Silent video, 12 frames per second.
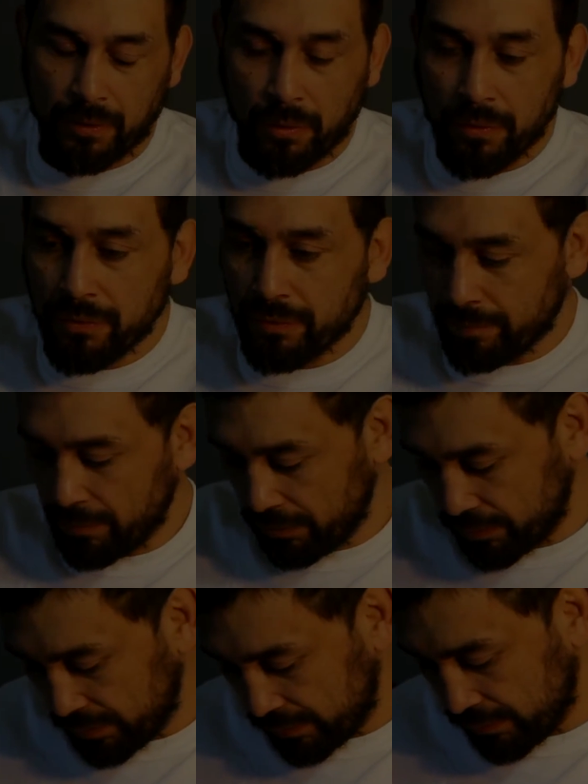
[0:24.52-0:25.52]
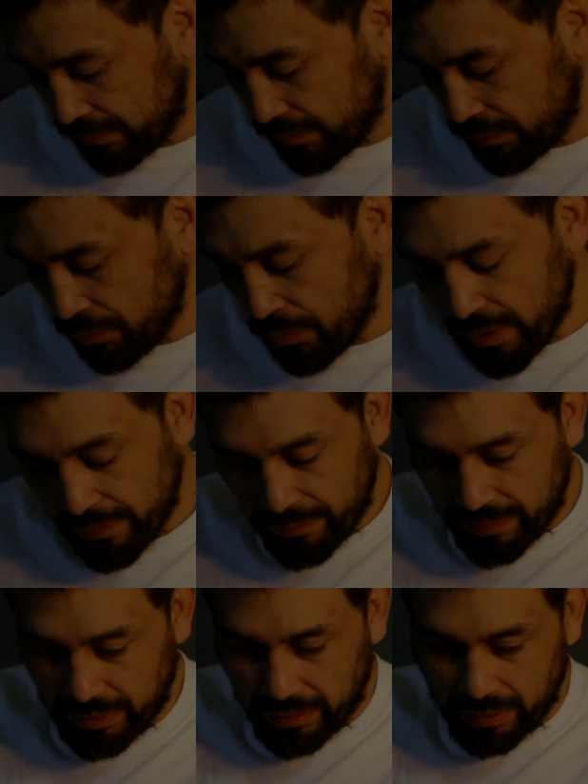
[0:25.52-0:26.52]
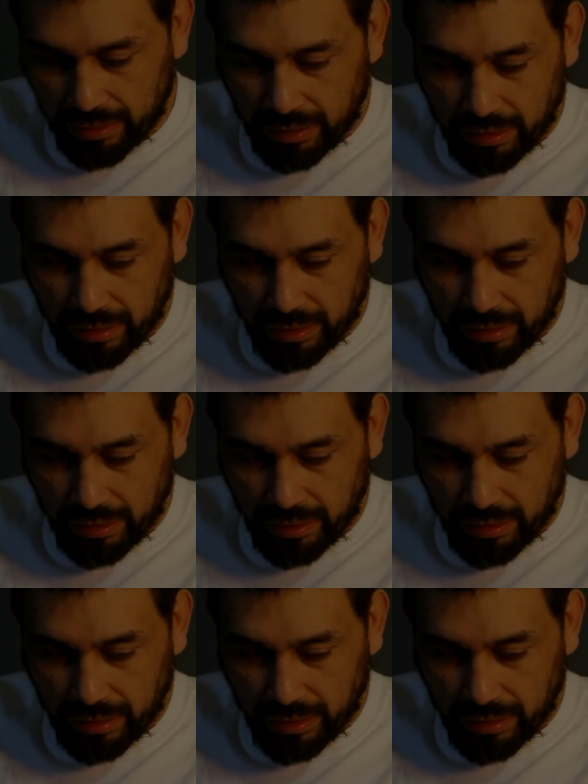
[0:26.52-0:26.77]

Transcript: Going through the motions, doing everything.